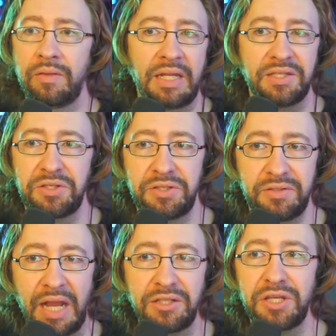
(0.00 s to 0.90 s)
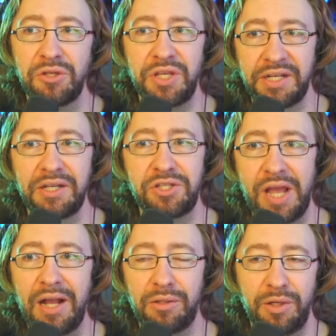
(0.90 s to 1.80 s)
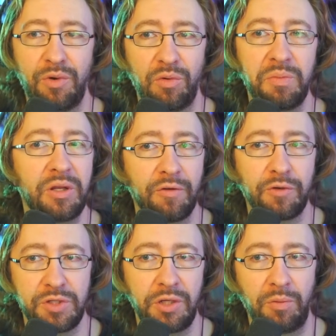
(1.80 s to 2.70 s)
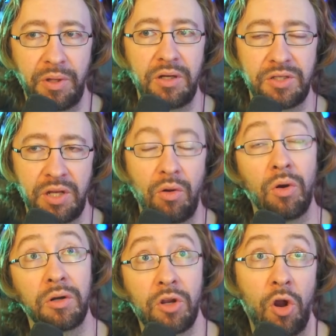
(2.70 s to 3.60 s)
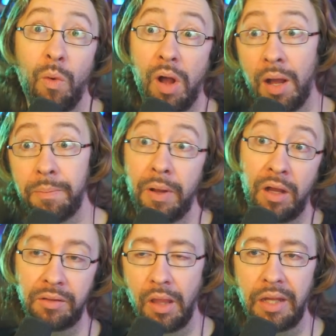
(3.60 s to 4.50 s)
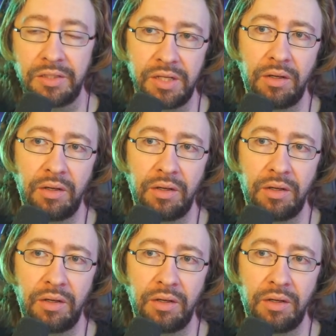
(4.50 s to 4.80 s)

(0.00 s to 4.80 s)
That's yeah, that bit, sounds like exactly what would be good for single player style or co-op online yeah.